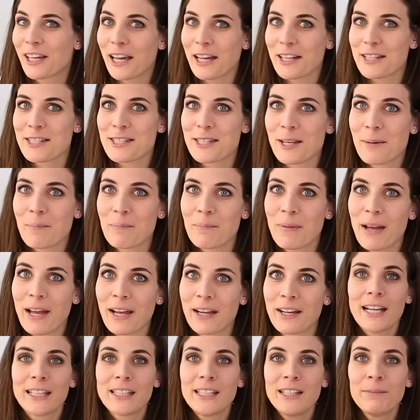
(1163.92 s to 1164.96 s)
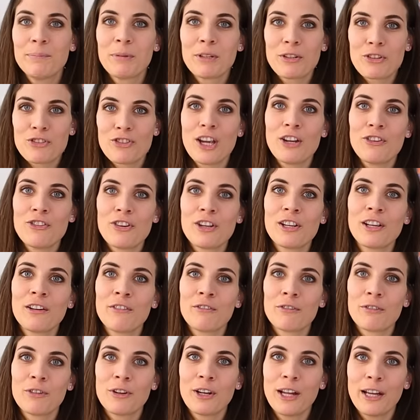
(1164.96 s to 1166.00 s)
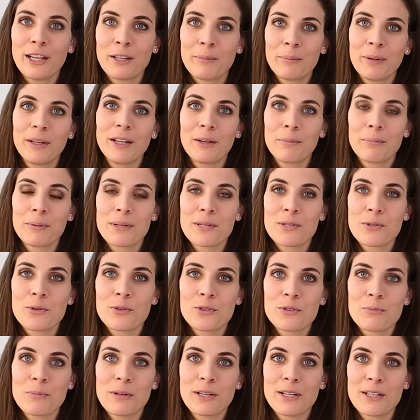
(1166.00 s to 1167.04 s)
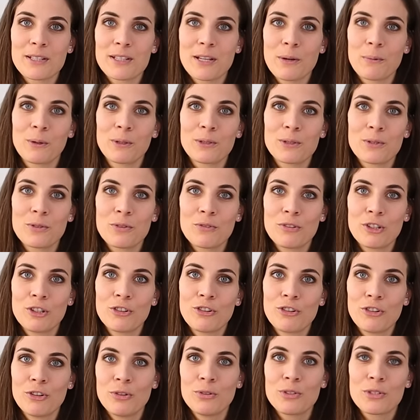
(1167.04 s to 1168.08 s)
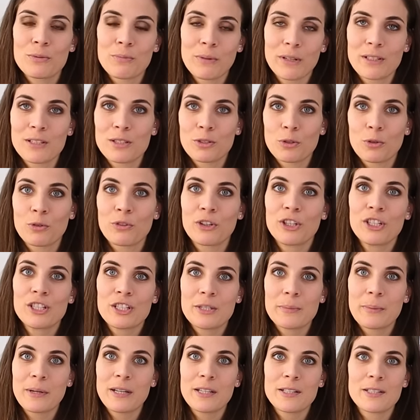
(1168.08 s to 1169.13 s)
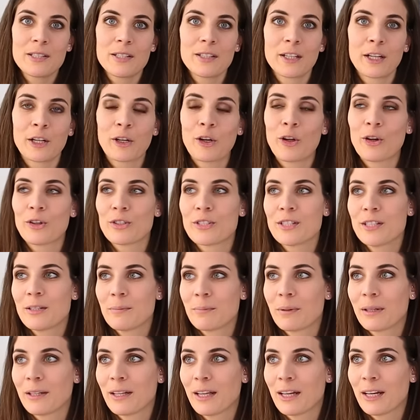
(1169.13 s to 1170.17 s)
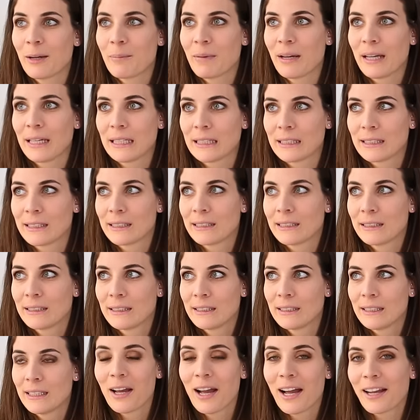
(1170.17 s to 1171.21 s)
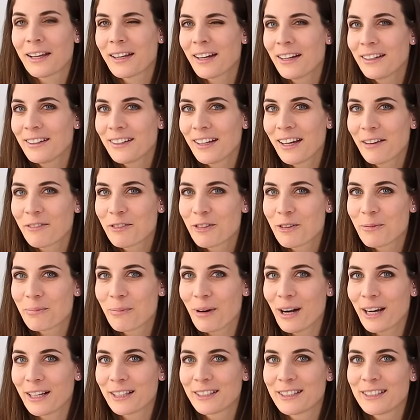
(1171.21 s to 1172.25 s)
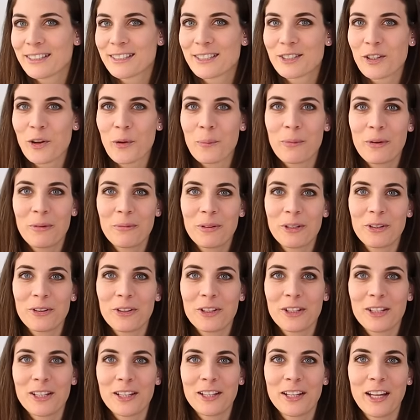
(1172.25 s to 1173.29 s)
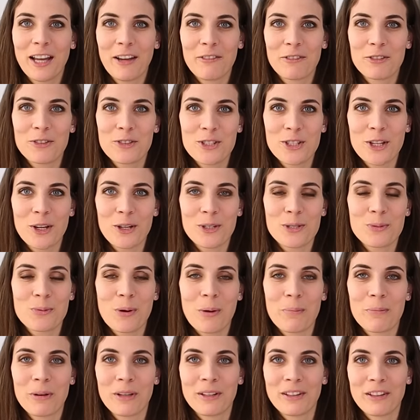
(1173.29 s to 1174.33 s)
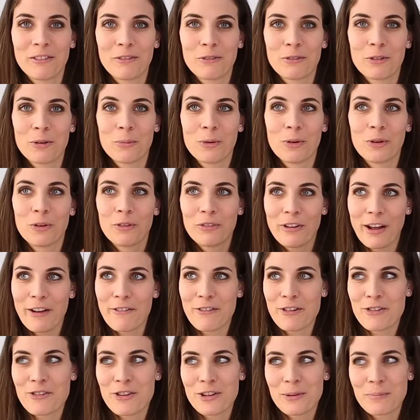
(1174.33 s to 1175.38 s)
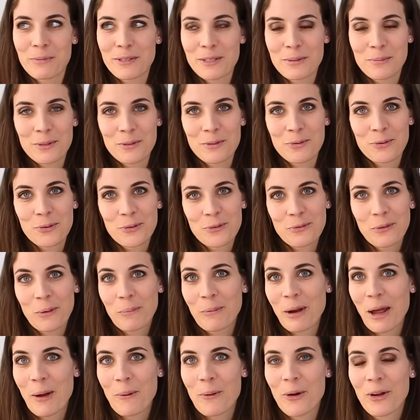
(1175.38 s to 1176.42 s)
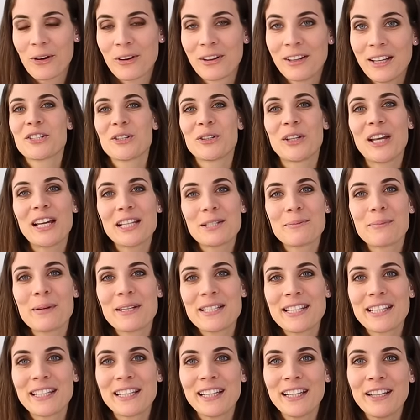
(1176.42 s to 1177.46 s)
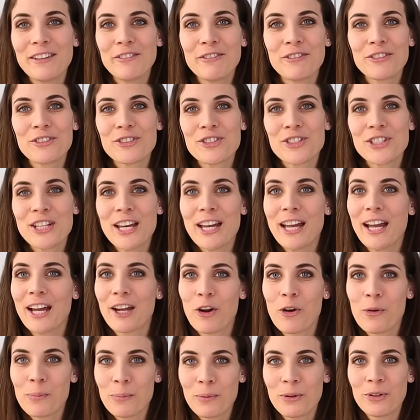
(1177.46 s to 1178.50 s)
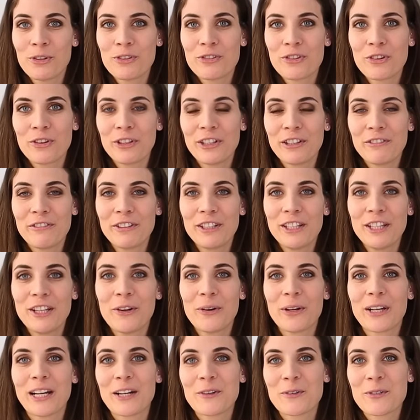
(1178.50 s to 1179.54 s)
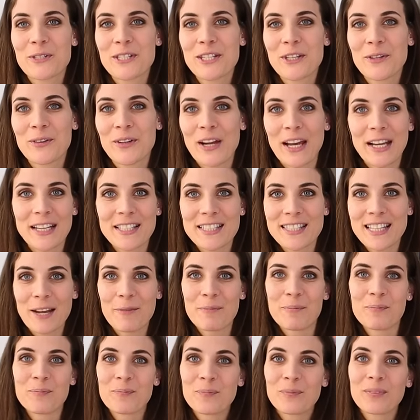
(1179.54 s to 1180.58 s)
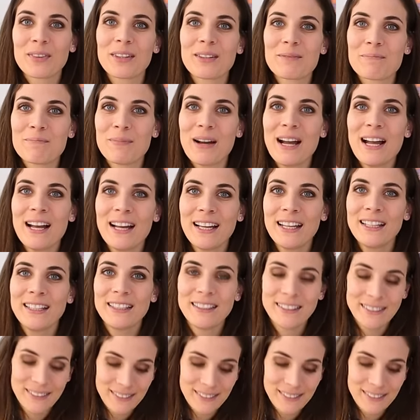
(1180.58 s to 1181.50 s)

get some back. I keep exchanging them for like bigger puzzles because I want to reduce my storage space in the closet, but then I'm like, I kind of have to practice, so I'm probably gonna have to start swapping them for more 500 piece puzzles from now on. So that's basically it for today. I hope you enjoyed the video and I'll see you next time. Bye!